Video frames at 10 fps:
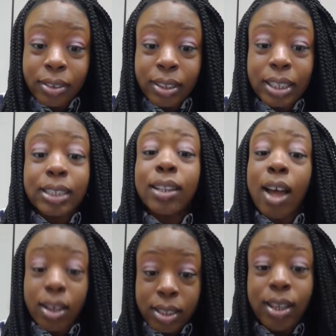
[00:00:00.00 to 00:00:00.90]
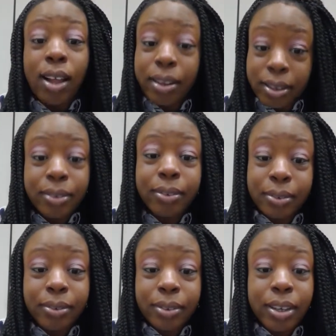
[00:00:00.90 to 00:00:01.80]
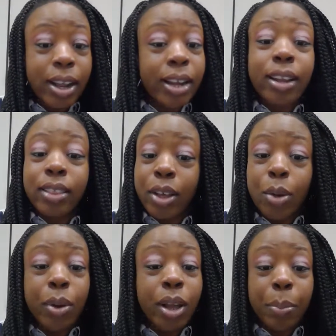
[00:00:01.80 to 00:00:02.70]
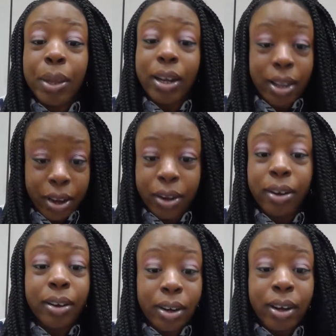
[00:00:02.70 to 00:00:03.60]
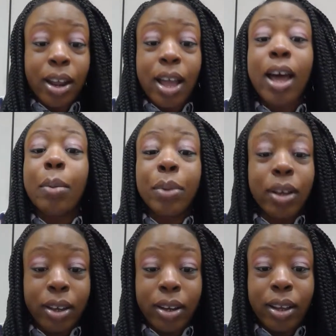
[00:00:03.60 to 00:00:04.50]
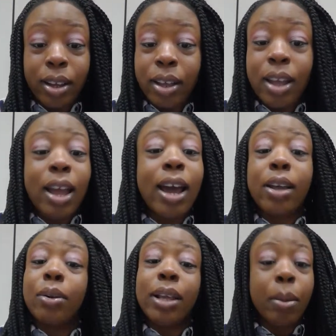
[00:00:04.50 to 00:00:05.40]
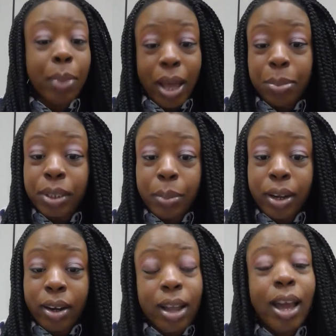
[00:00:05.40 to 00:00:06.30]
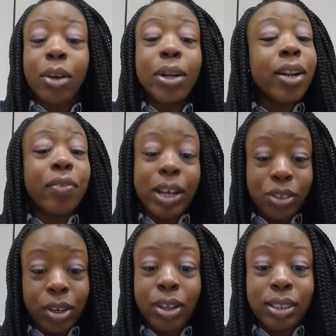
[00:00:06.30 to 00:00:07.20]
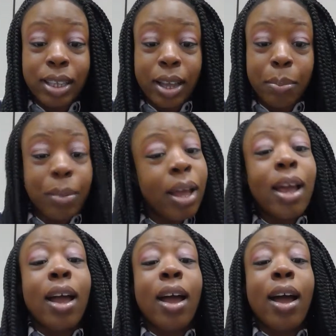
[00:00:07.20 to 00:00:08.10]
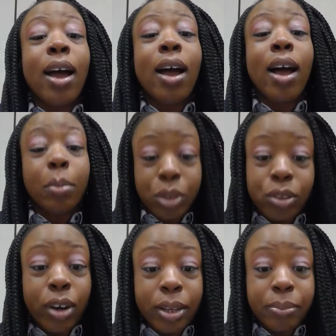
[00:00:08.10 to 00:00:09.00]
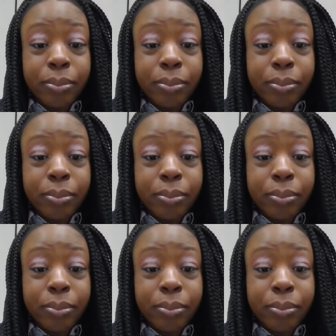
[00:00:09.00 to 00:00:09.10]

it's lock solid. Ain't nothing going up in here. I'm good. I don't need a pap smear. I don't need a vaginal exam. I'm straight.